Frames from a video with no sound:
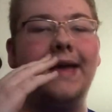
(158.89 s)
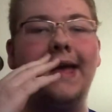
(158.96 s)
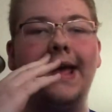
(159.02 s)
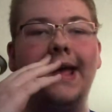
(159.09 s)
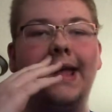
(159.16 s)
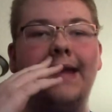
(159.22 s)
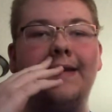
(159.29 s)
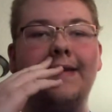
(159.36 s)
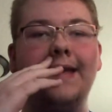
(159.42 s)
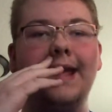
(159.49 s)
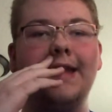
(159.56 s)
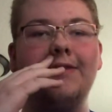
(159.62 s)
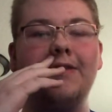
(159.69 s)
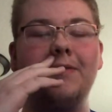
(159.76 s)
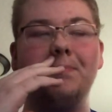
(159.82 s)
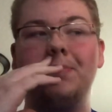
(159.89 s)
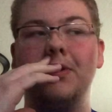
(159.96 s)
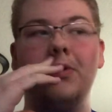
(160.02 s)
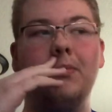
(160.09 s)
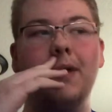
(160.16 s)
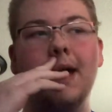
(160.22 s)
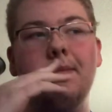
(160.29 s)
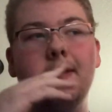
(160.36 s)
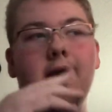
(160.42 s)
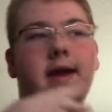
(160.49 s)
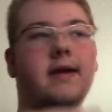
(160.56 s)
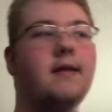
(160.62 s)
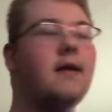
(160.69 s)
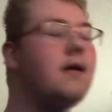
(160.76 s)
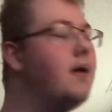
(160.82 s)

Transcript: and it just blew my mind.